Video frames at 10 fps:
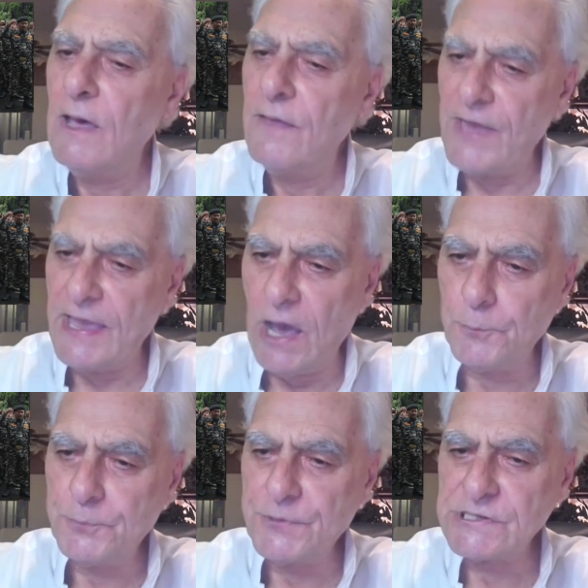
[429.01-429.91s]
They
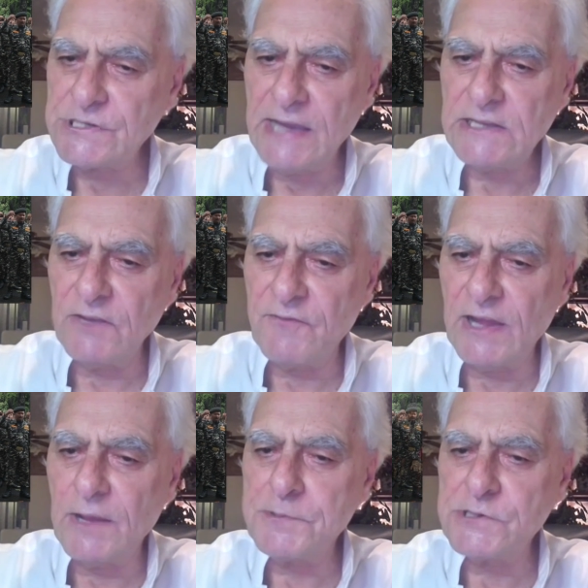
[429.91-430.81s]
helped the state
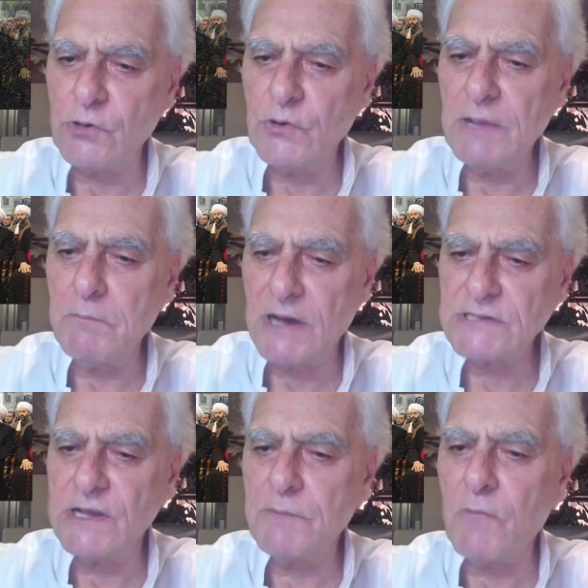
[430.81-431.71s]
develop Sunni
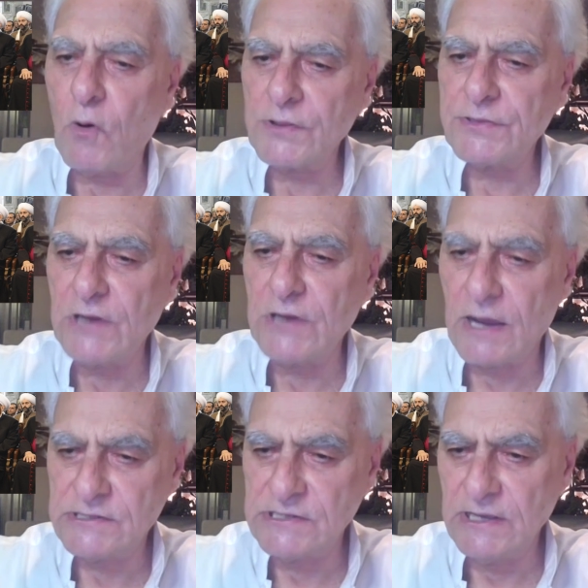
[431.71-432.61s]
Muslim
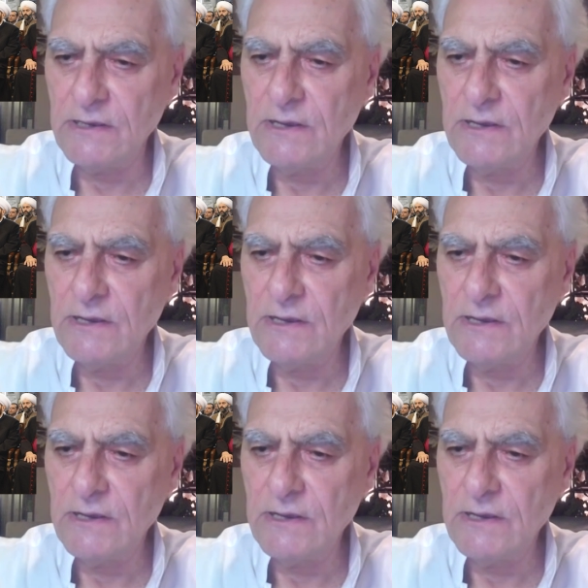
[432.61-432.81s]
orthodoxy,